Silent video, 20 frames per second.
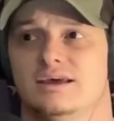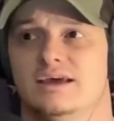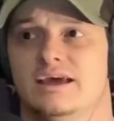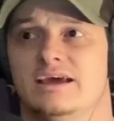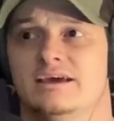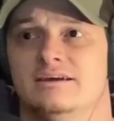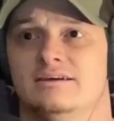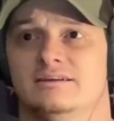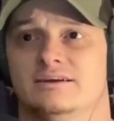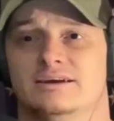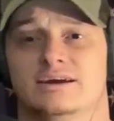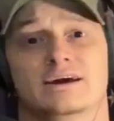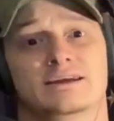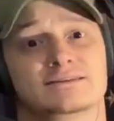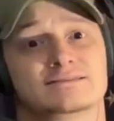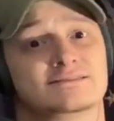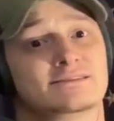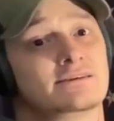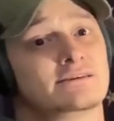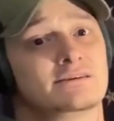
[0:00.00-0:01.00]
And I
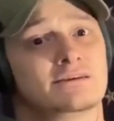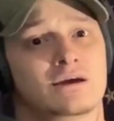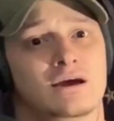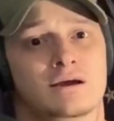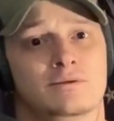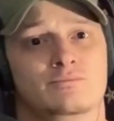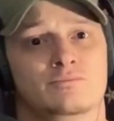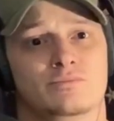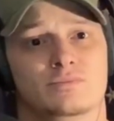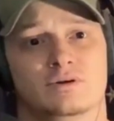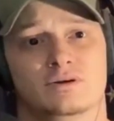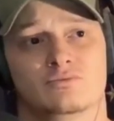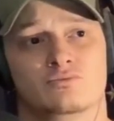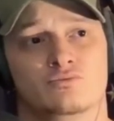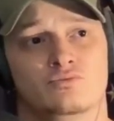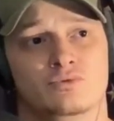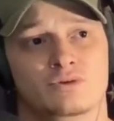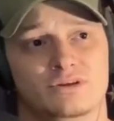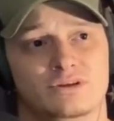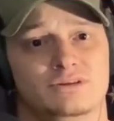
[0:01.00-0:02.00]
gotta tell you, I'm
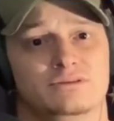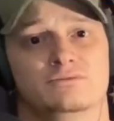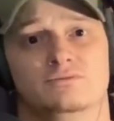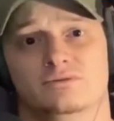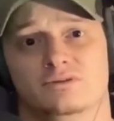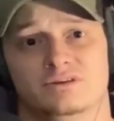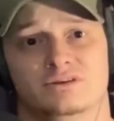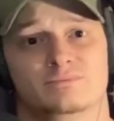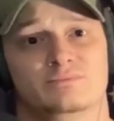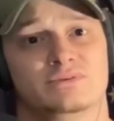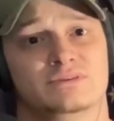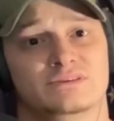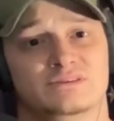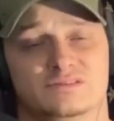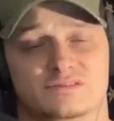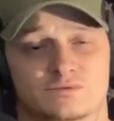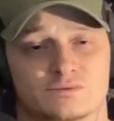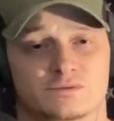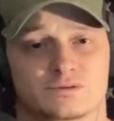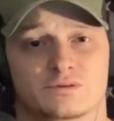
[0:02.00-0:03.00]
really, really
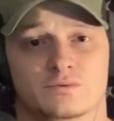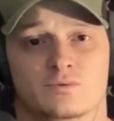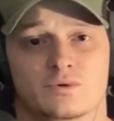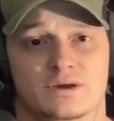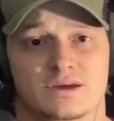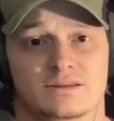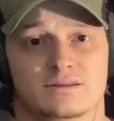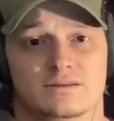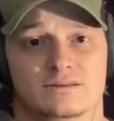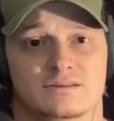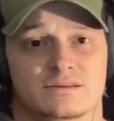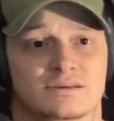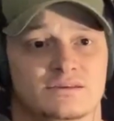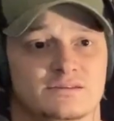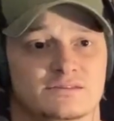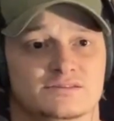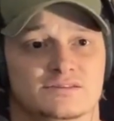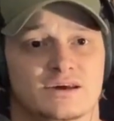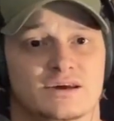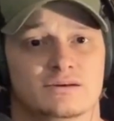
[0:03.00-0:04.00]
pleased with the way that
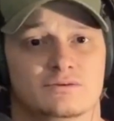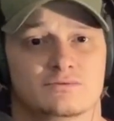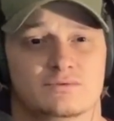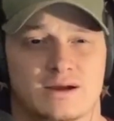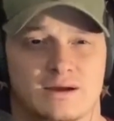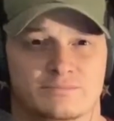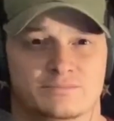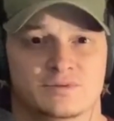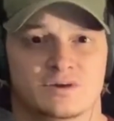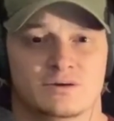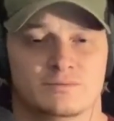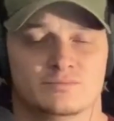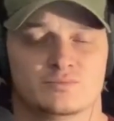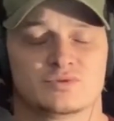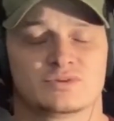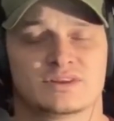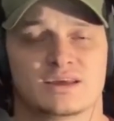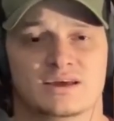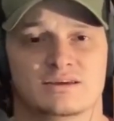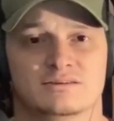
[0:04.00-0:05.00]
things kind of wrapped up
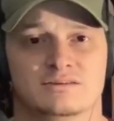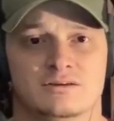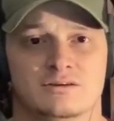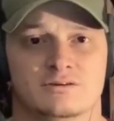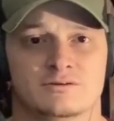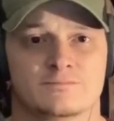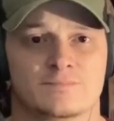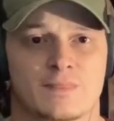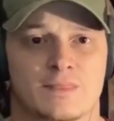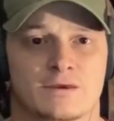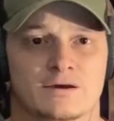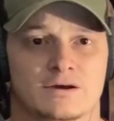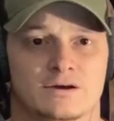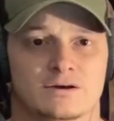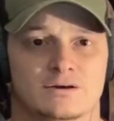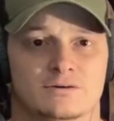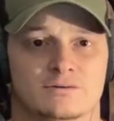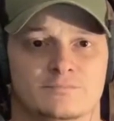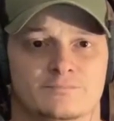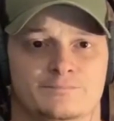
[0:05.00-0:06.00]
with that year.
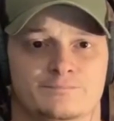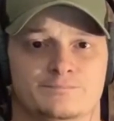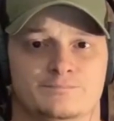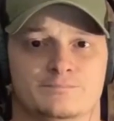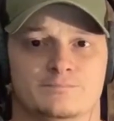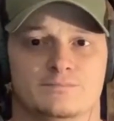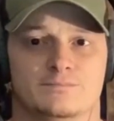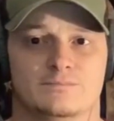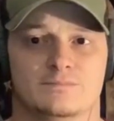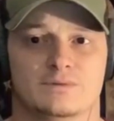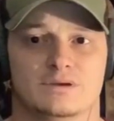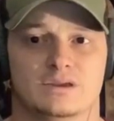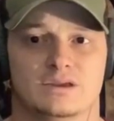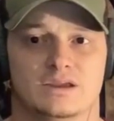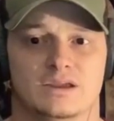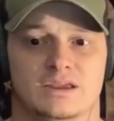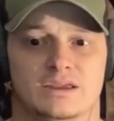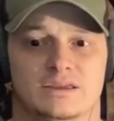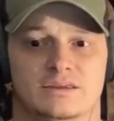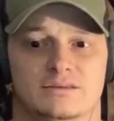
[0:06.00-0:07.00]
Um,
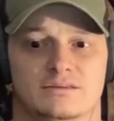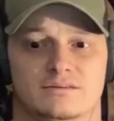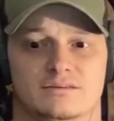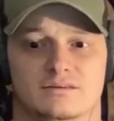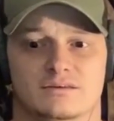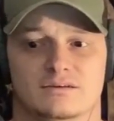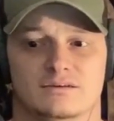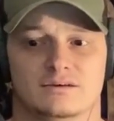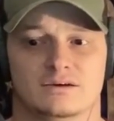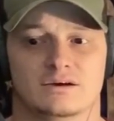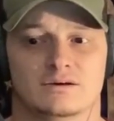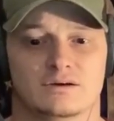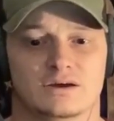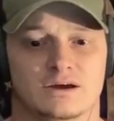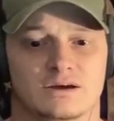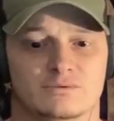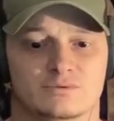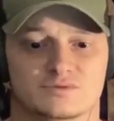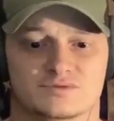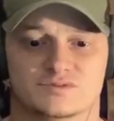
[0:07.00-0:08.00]
and uh, I,
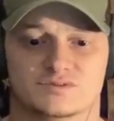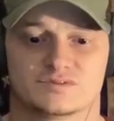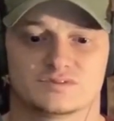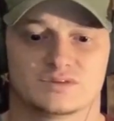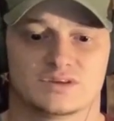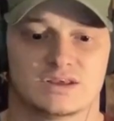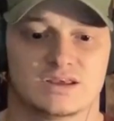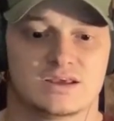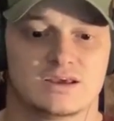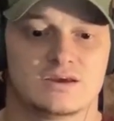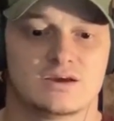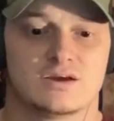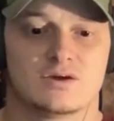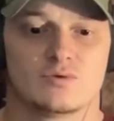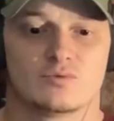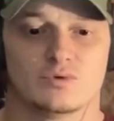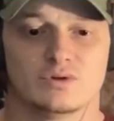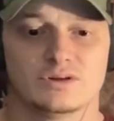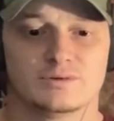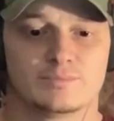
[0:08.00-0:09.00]
I was
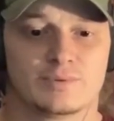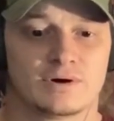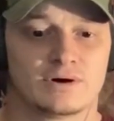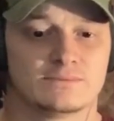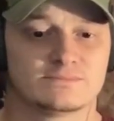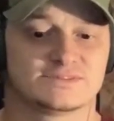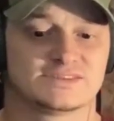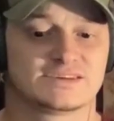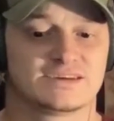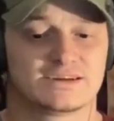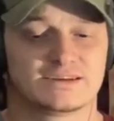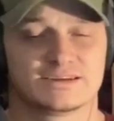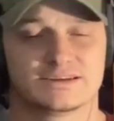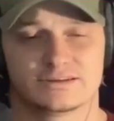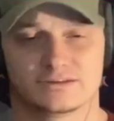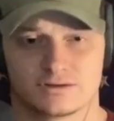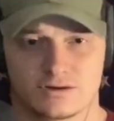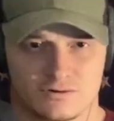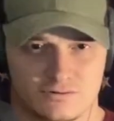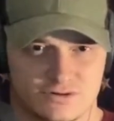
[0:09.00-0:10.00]
really pumped to kind of
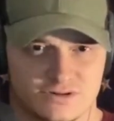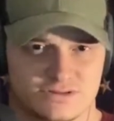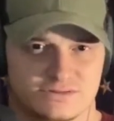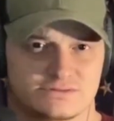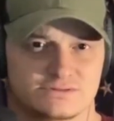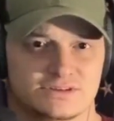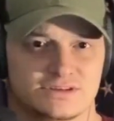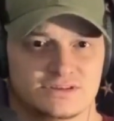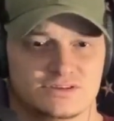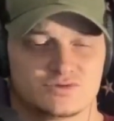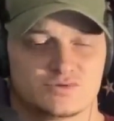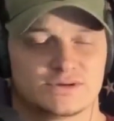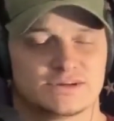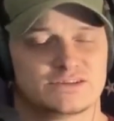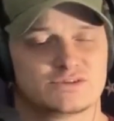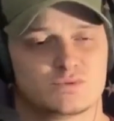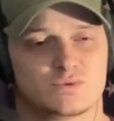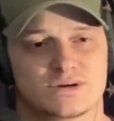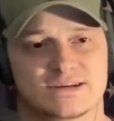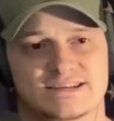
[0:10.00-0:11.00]
get going in
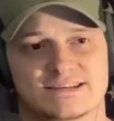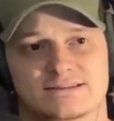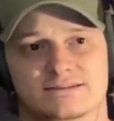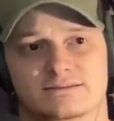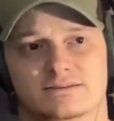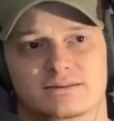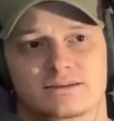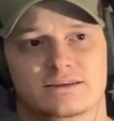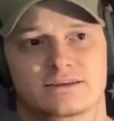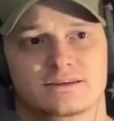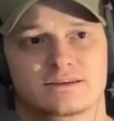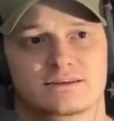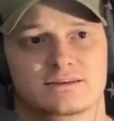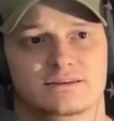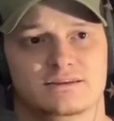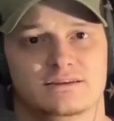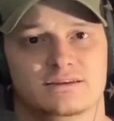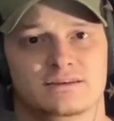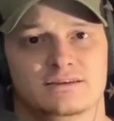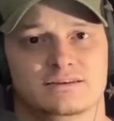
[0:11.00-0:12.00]
2020
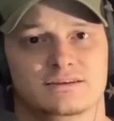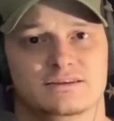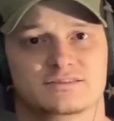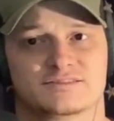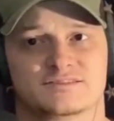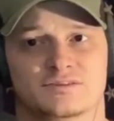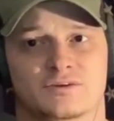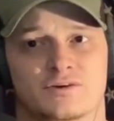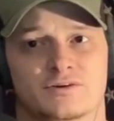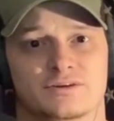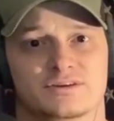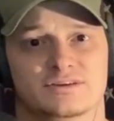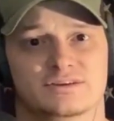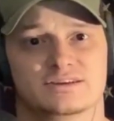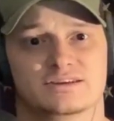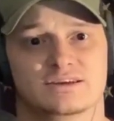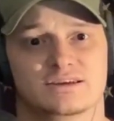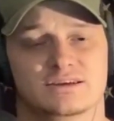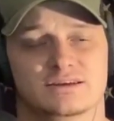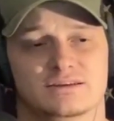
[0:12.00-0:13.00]
and, and get started
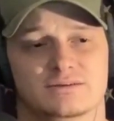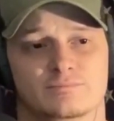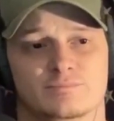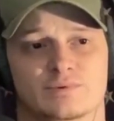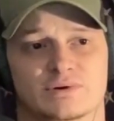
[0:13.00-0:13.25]
again.